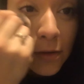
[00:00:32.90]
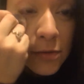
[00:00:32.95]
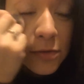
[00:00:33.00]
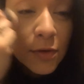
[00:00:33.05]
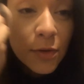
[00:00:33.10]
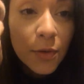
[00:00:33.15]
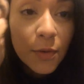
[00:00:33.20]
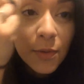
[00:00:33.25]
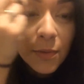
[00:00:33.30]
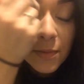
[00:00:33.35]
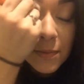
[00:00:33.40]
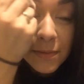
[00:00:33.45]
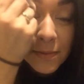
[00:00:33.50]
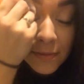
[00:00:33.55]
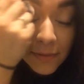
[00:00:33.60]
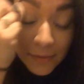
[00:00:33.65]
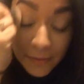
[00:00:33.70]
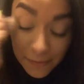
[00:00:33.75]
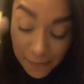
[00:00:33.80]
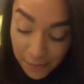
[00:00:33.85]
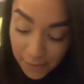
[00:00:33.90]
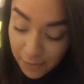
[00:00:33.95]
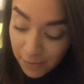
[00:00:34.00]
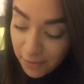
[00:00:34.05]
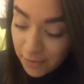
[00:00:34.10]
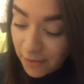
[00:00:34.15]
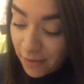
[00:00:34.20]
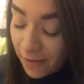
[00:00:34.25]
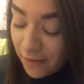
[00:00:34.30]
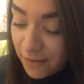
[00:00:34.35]
So,
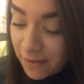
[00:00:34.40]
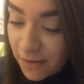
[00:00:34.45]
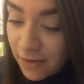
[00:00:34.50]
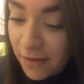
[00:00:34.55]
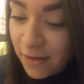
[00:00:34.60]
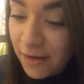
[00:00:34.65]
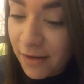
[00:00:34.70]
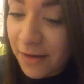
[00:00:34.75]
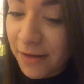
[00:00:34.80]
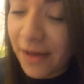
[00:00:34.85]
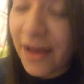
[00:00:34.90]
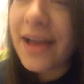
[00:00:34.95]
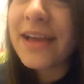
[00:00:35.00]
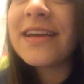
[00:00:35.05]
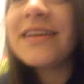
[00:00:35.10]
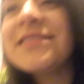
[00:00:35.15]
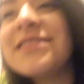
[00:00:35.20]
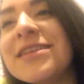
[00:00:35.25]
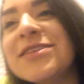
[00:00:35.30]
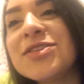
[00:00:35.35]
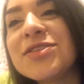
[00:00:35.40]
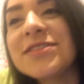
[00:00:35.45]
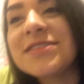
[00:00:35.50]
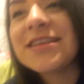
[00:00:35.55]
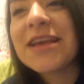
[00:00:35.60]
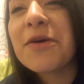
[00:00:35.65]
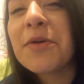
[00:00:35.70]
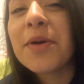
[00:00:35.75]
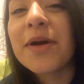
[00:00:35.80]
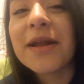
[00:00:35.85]
uh, I guess I should
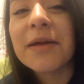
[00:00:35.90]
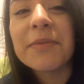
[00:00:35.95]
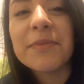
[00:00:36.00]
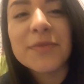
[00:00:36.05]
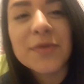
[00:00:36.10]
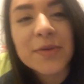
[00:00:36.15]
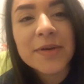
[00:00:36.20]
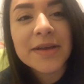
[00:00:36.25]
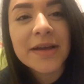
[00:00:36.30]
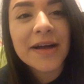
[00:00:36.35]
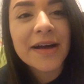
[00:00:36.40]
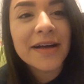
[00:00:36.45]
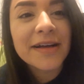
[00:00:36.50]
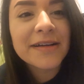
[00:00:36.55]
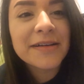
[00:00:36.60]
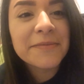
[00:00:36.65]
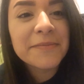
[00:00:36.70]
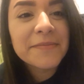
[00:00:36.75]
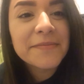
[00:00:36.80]
say what I'm doing, huh?